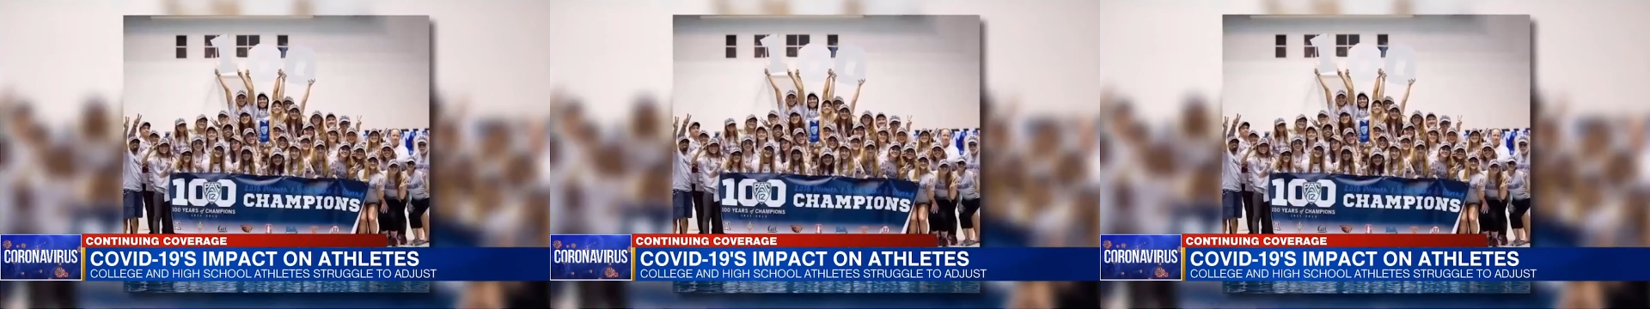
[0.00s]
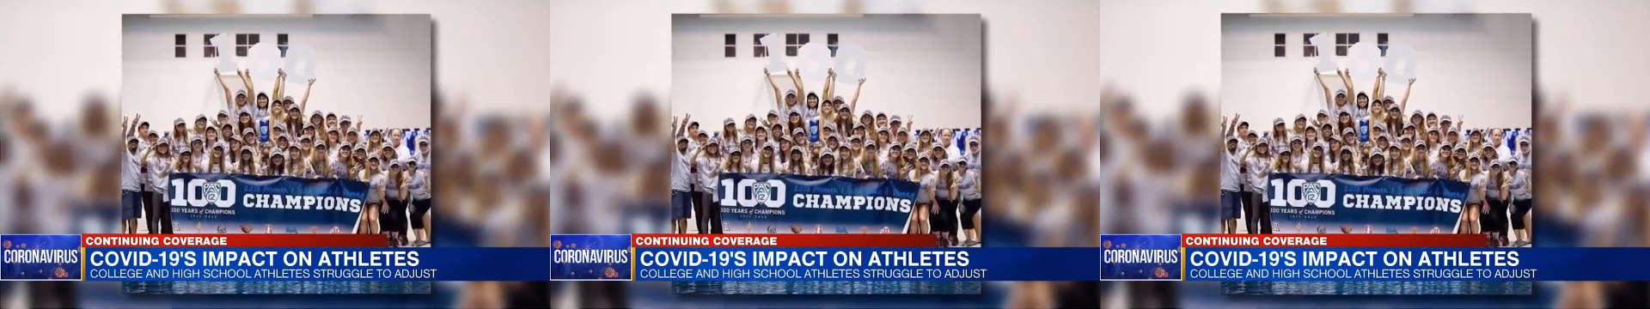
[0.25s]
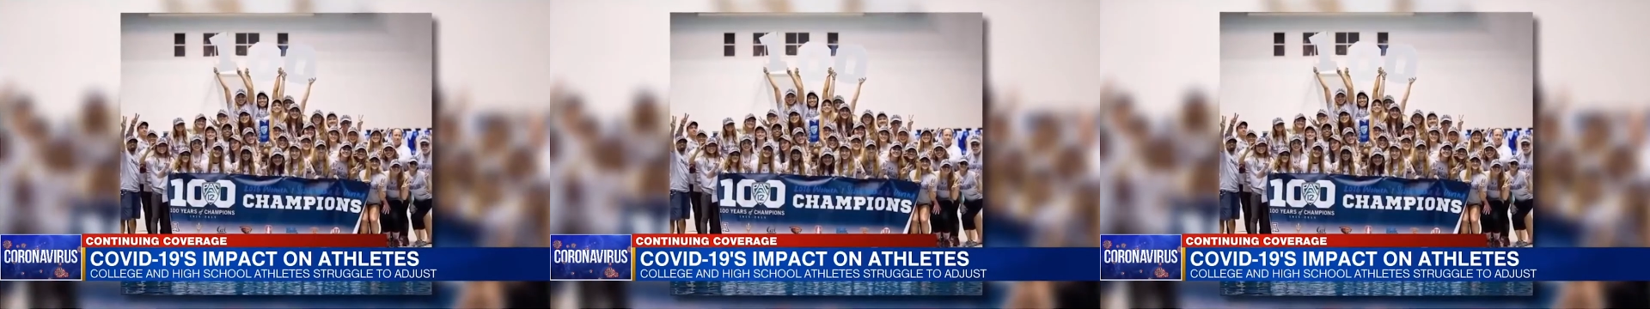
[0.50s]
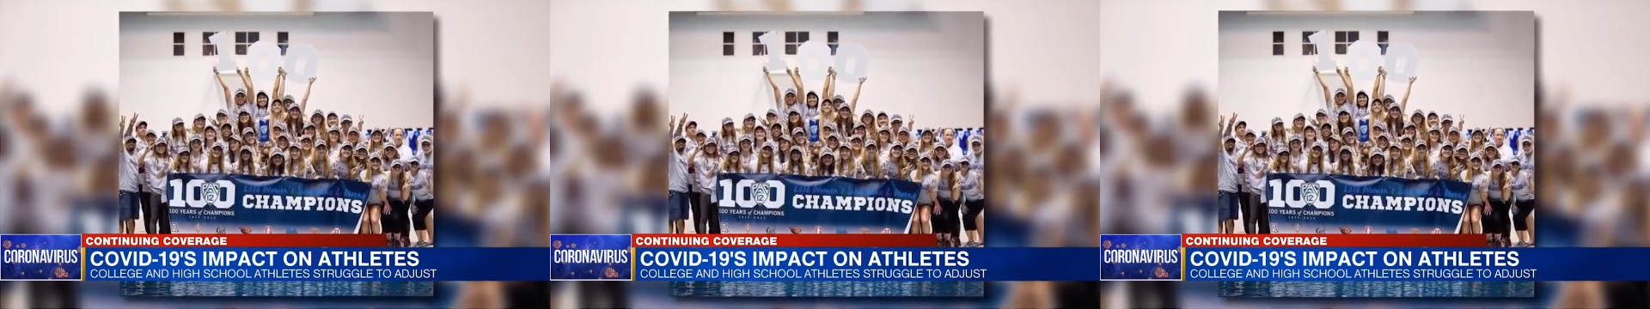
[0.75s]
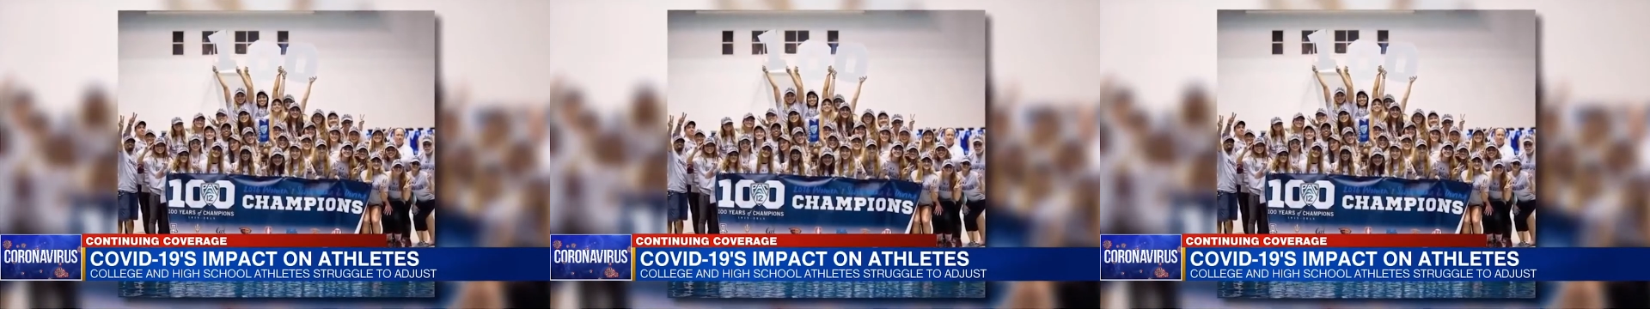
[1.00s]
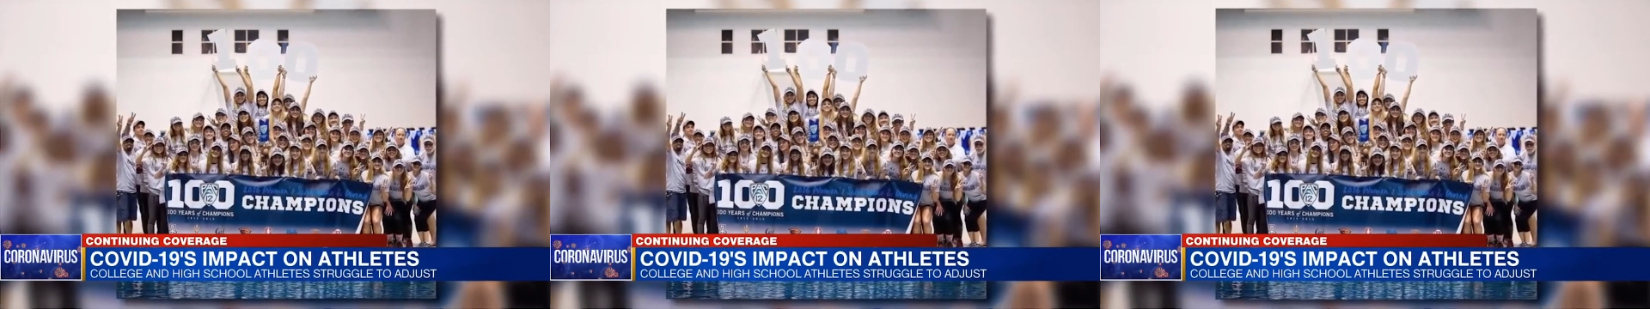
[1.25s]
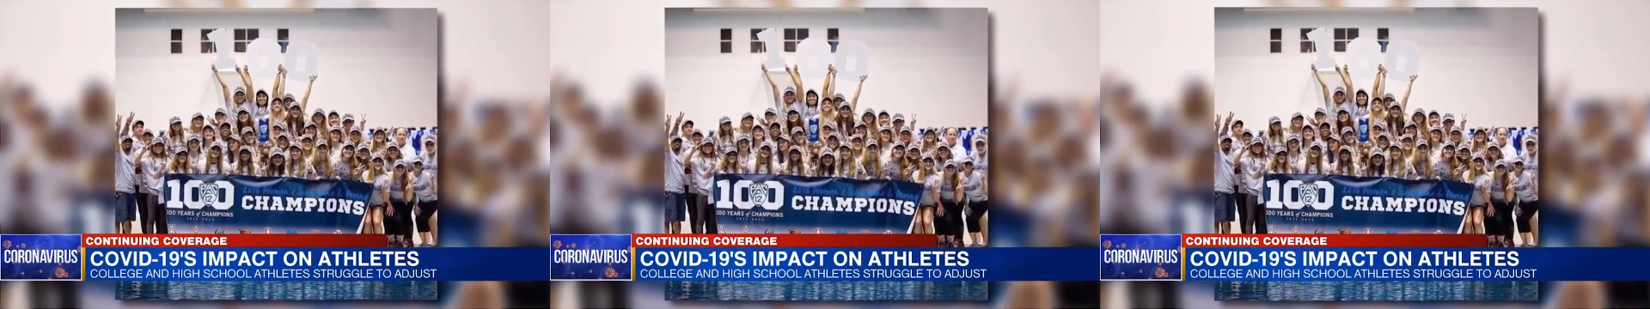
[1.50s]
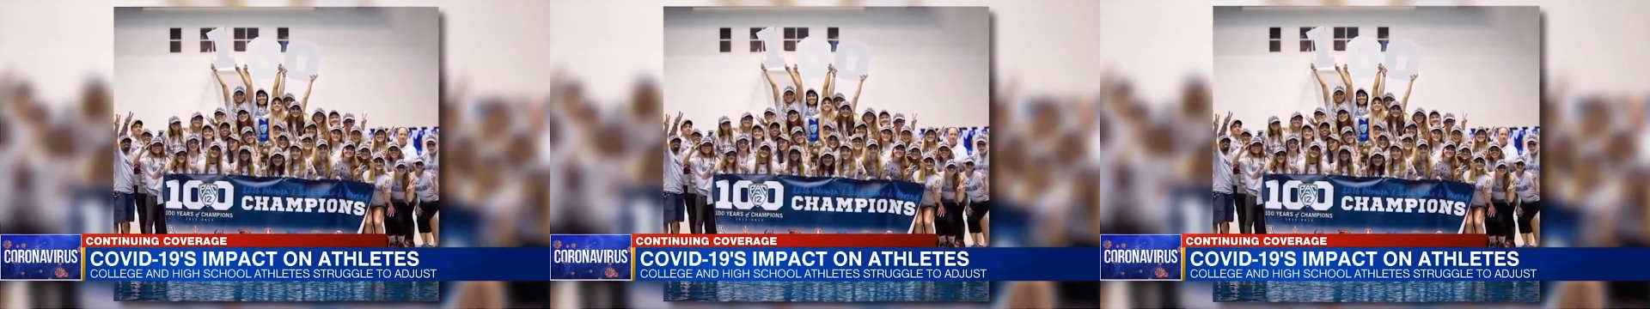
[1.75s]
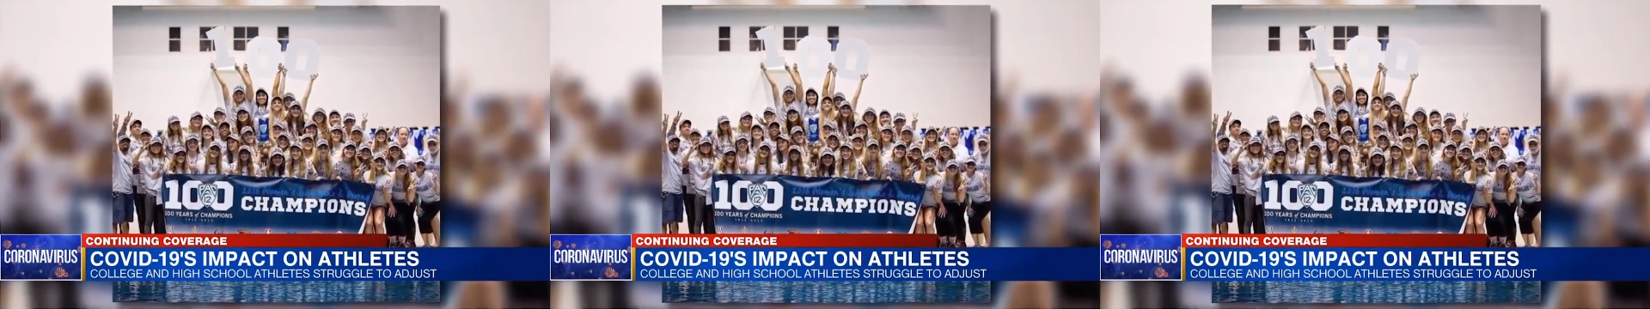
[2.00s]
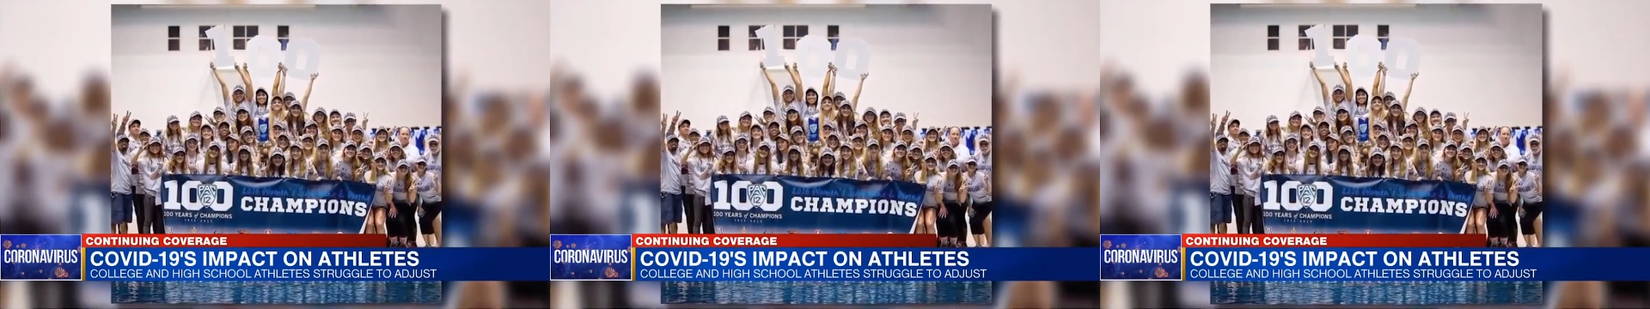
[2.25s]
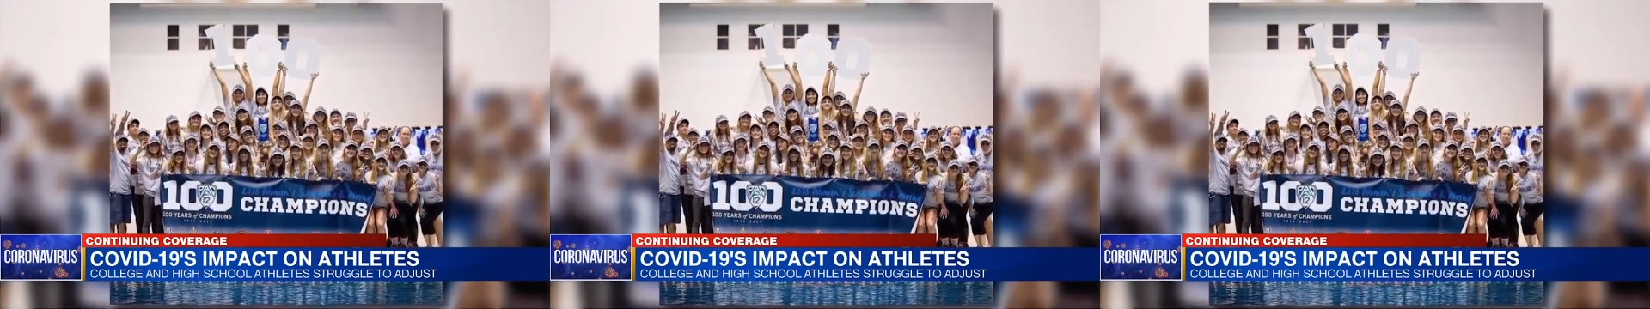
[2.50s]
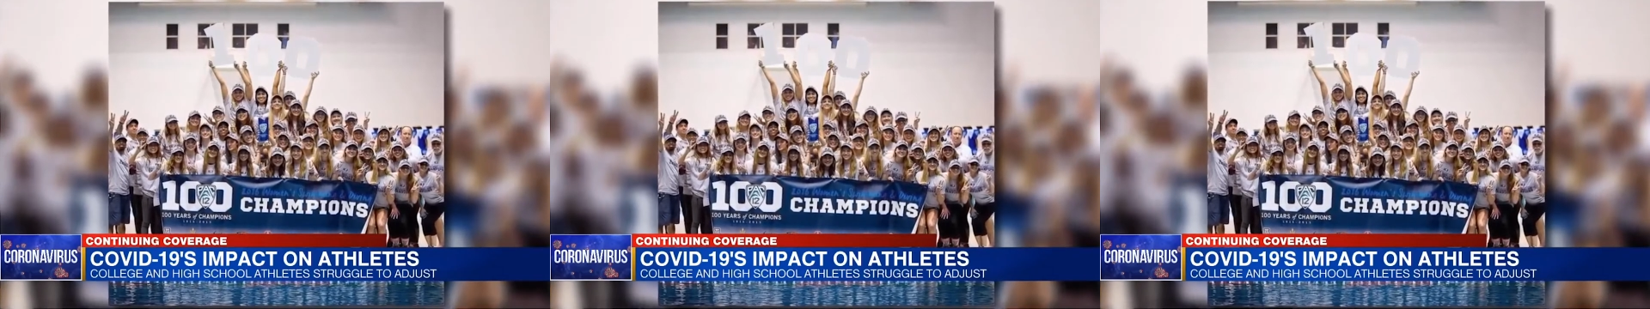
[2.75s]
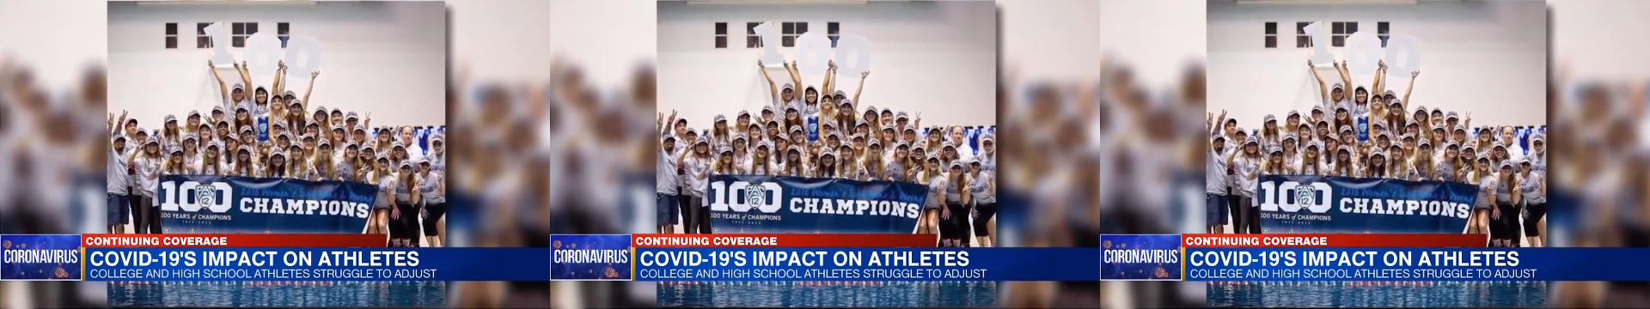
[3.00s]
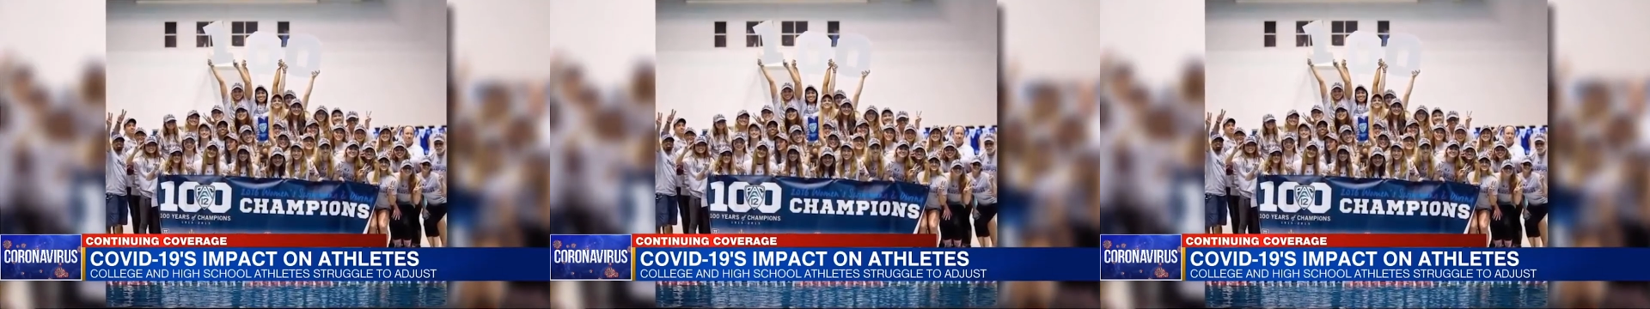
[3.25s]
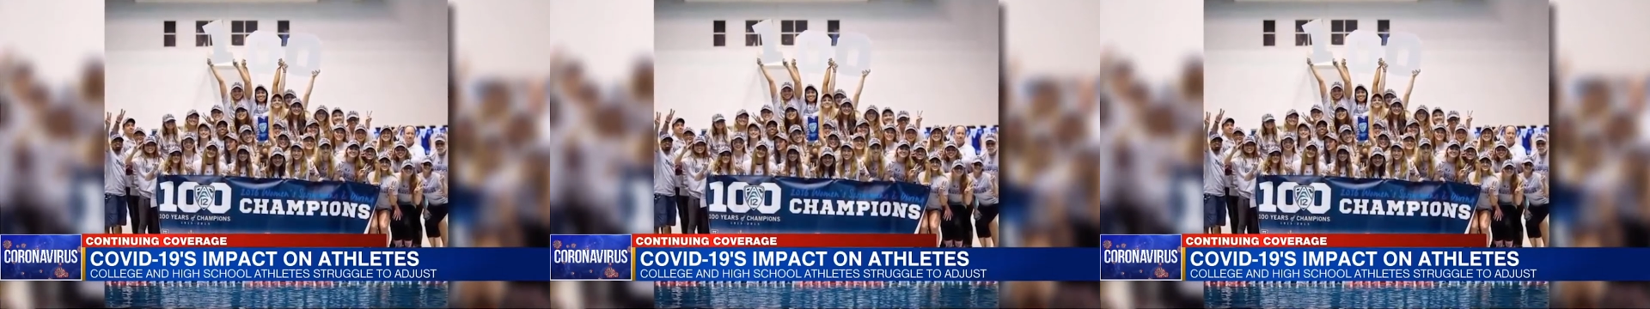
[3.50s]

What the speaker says: No face is visible, so there are no lips to read.